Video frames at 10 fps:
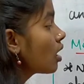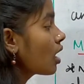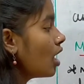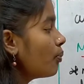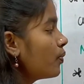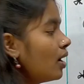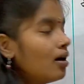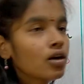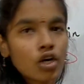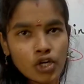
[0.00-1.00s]
Copper
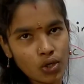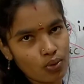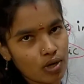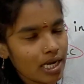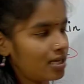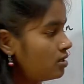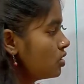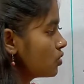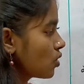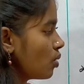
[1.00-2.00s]
chloride.
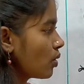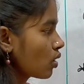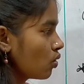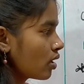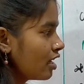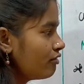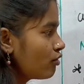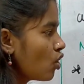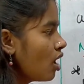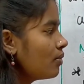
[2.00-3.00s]
So copper chloride
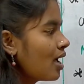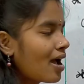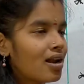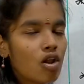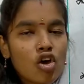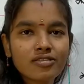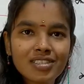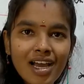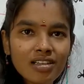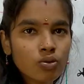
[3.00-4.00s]
formed, and along with
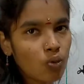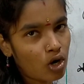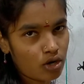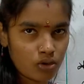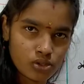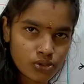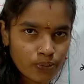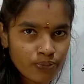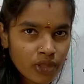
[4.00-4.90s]
that water also.